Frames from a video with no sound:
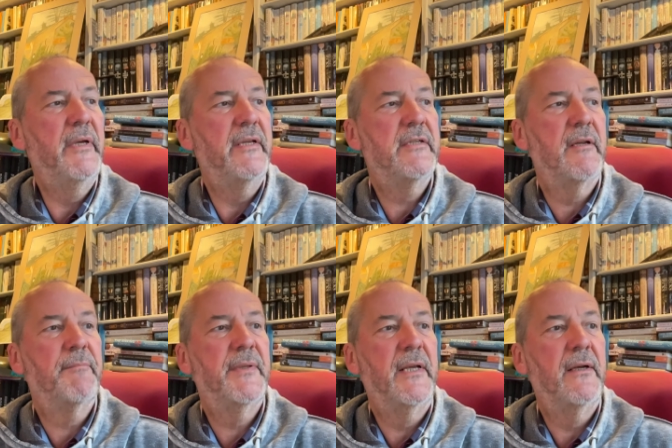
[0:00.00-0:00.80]
eat
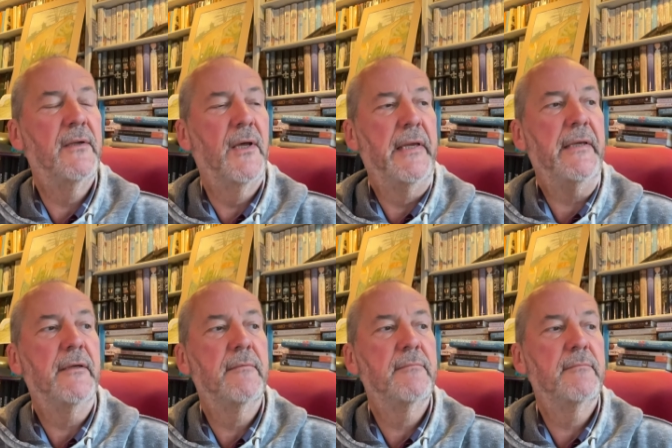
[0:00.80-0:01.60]
something like
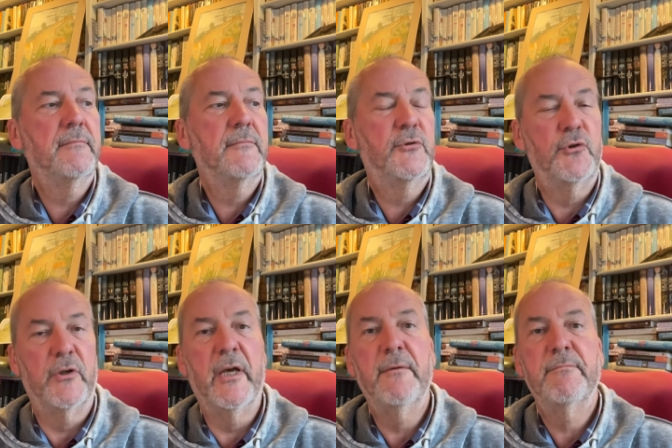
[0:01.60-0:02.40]

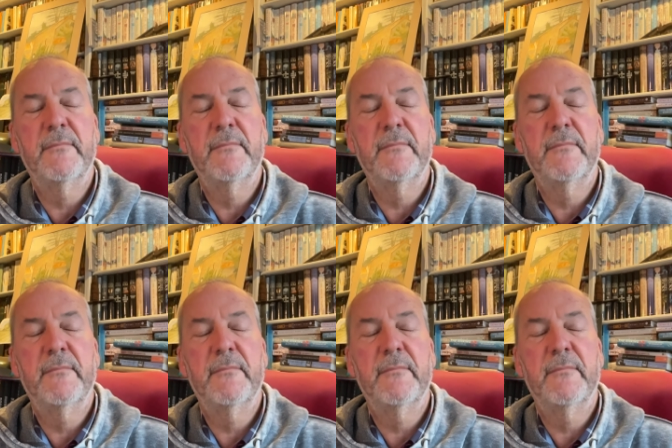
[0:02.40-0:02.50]
sugar,